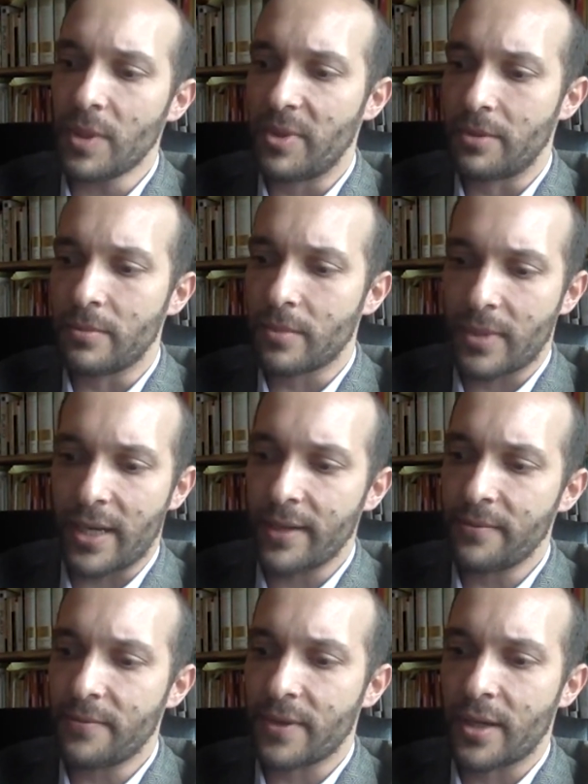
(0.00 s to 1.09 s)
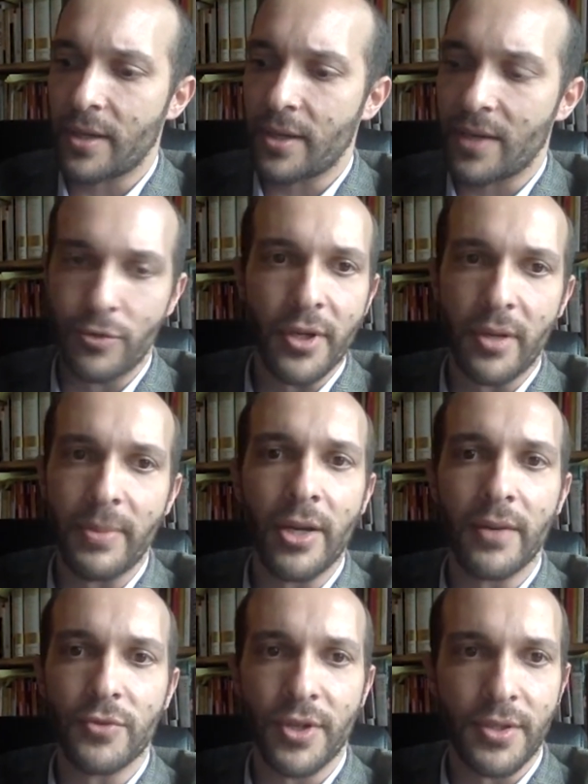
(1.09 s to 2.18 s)
I mean, I've uh, I've written
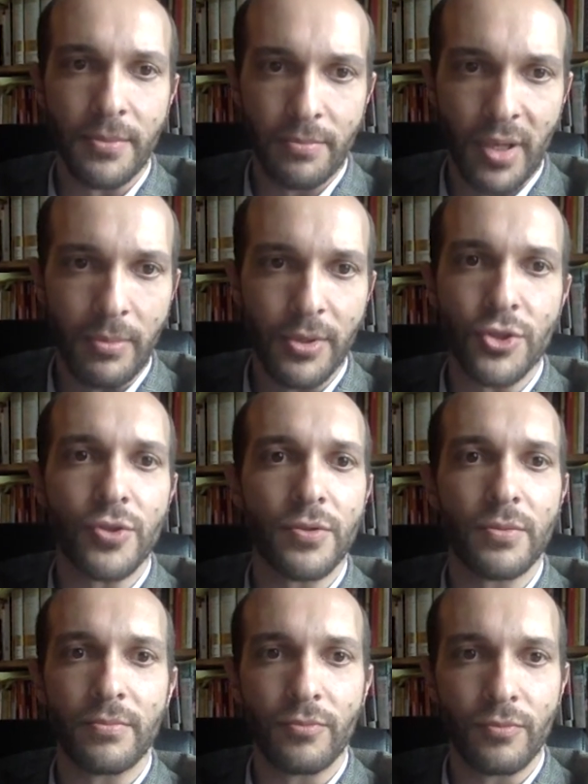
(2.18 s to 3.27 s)
about, I've tried to publish